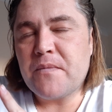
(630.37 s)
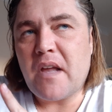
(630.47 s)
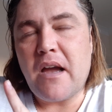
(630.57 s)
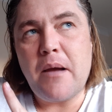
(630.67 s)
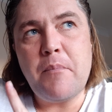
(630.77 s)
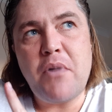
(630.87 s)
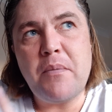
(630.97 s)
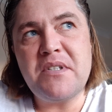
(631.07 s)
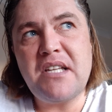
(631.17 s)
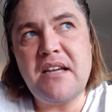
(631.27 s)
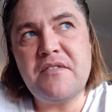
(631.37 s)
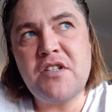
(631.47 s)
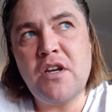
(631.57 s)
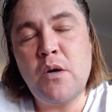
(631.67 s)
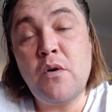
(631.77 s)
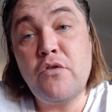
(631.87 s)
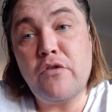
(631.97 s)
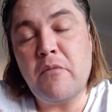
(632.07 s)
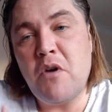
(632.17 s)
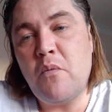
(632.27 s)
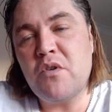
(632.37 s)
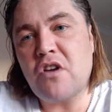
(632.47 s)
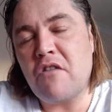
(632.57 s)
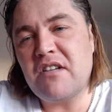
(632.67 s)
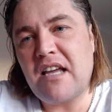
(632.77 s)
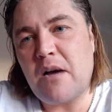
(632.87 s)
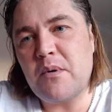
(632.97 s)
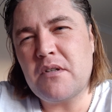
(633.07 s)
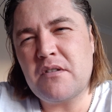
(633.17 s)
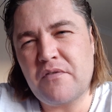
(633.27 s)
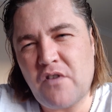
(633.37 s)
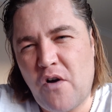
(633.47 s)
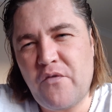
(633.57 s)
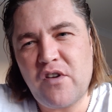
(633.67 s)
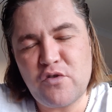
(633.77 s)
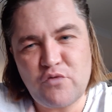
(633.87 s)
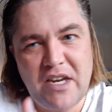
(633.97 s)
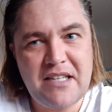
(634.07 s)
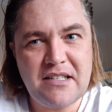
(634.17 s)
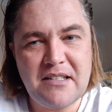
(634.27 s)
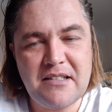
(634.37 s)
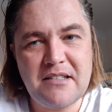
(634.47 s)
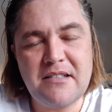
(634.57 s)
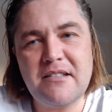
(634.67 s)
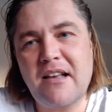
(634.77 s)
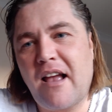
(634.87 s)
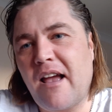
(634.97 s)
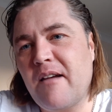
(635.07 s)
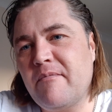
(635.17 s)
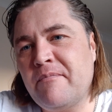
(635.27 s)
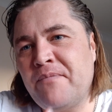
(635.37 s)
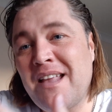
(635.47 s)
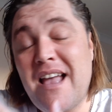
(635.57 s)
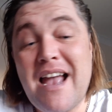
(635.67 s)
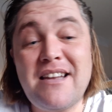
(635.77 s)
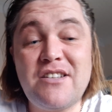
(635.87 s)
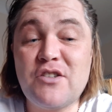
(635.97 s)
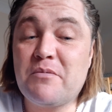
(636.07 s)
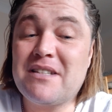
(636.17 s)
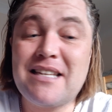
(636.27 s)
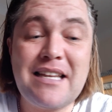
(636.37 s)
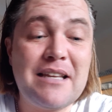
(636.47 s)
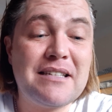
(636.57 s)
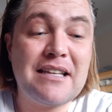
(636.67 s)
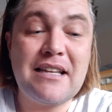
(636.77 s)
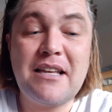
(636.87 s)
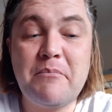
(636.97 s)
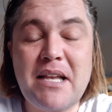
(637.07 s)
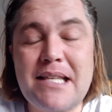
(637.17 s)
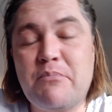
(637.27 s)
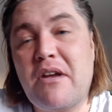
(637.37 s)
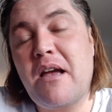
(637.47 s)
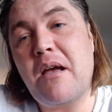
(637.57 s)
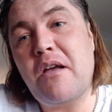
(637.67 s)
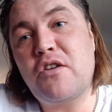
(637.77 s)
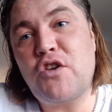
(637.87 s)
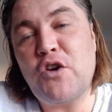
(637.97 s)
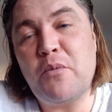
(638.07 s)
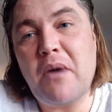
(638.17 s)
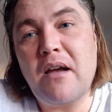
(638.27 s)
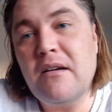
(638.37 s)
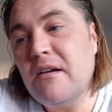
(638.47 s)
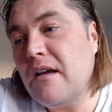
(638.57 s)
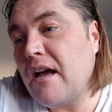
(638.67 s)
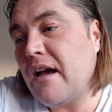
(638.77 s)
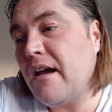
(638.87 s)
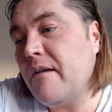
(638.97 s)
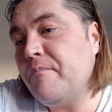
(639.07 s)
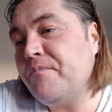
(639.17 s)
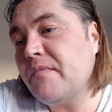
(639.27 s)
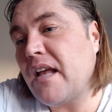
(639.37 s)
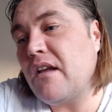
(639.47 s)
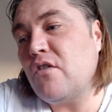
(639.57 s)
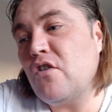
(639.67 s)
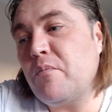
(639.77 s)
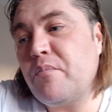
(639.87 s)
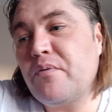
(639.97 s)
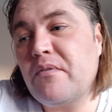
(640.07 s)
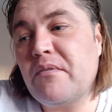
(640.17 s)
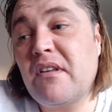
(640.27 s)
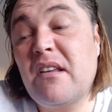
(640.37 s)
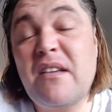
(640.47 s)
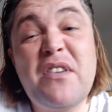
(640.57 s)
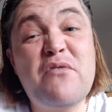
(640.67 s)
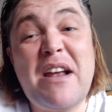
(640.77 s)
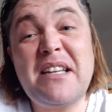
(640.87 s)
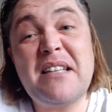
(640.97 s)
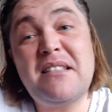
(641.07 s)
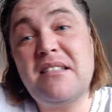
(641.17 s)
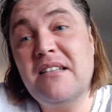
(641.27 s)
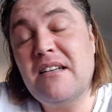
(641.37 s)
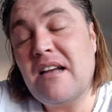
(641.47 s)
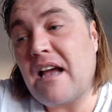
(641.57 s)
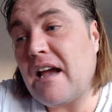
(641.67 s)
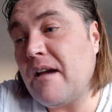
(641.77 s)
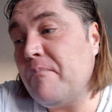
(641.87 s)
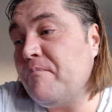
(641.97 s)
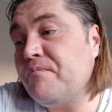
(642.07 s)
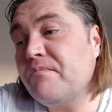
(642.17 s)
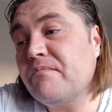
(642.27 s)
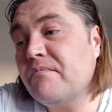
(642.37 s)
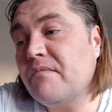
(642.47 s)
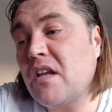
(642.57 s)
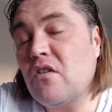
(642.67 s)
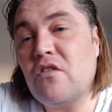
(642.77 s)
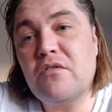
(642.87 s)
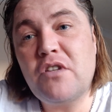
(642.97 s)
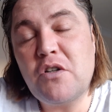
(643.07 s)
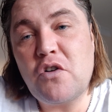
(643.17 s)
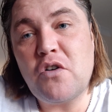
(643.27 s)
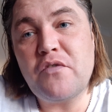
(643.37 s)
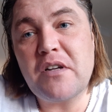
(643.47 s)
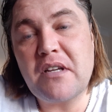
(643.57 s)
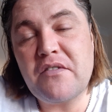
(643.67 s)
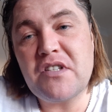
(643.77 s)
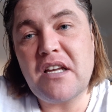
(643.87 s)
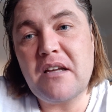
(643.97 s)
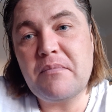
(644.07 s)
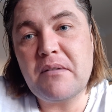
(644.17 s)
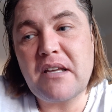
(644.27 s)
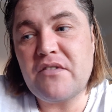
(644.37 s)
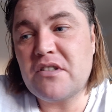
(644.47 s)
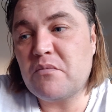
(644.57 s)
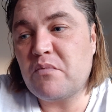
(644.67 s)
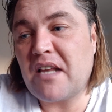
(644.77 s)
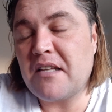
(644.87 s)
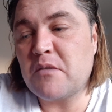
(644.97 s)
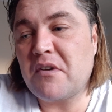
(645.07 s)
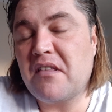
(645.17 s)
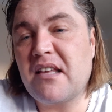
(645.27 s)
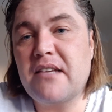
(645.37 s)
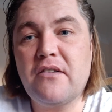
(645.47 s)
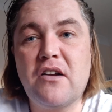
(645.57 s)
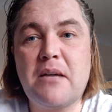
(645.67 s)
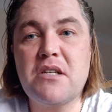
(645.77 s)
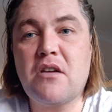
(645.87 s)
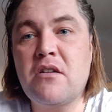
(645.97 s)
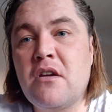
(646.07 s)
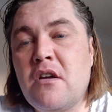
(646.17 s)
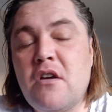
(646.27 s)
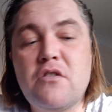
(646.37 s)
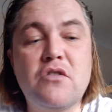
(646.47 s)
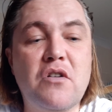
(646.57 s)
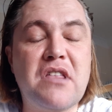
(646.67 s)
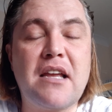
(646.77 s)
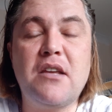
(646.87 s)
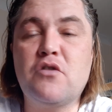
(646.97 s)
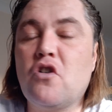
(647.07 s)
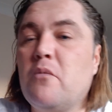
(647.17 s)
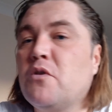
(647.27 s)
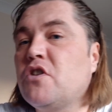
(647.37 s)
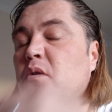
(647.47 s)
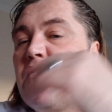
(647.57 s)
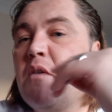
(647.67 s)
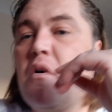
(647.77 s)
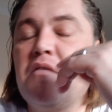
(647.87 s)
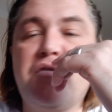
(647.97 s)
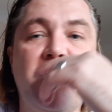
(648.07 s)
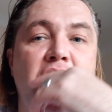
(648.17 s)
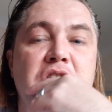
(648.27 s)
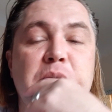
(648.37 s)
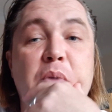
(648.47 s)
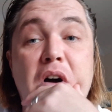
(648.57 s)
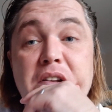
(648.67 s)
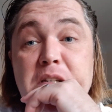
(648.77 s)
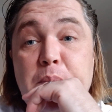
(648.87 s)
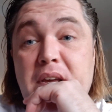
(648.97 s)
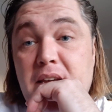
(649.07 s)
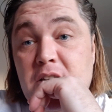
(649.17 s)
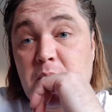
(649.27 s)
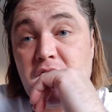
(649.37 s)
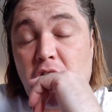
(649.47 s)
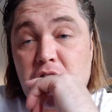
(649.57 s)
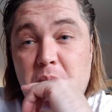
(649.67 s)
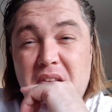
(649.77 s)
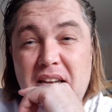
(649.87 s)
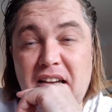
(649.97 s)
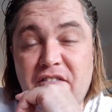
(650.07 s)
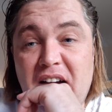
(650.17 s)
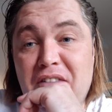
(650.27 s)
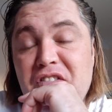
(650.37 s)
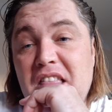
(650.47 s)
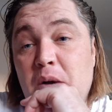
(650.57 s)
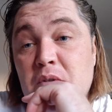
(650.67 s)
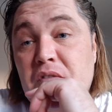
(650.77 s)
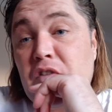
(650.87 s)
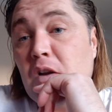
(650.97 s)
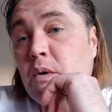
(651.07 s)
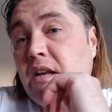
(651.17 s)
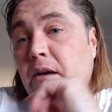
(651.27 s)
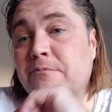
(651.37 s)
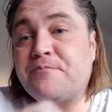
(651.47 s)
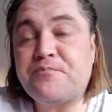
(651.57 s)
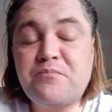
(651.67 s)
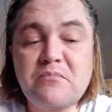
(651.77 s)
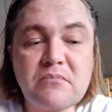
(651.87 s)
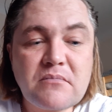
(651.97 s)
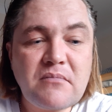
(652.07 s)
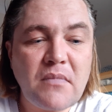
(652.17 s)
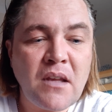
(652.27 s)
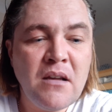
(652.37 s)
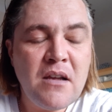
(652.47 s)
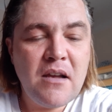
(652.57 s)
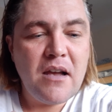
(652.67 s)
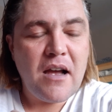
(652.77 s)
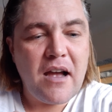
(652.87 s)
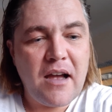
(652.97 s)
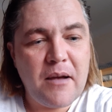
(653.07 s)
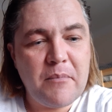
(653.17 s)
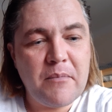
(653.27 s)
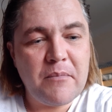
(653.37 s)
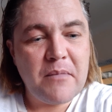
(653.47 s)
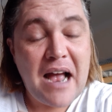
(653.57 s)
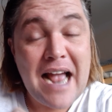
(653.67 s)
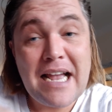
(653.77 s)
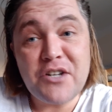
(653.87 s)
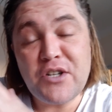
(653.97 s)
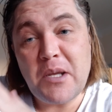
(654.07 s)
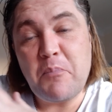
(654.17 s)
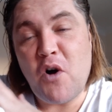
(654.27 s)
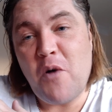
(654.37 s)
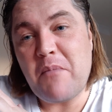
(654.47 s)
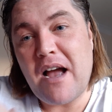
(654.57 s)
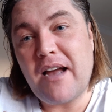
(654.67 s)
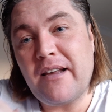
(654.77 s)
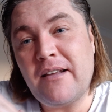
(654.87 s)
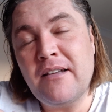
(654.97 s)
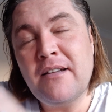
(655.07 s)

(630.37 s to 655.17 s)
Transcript: um, Bob and Dave 2, The Moon Was Already Ours for obvious reasons. Um, and it's just silly, silly Middlesbrough humour. Um, and I hope if you read it, um, you know, you go over and give us a give us tell us what you think of it on Amazon. So thank you so much to everyone for supporting this page. We've got something like a five thousand following now. Um, I actually bought my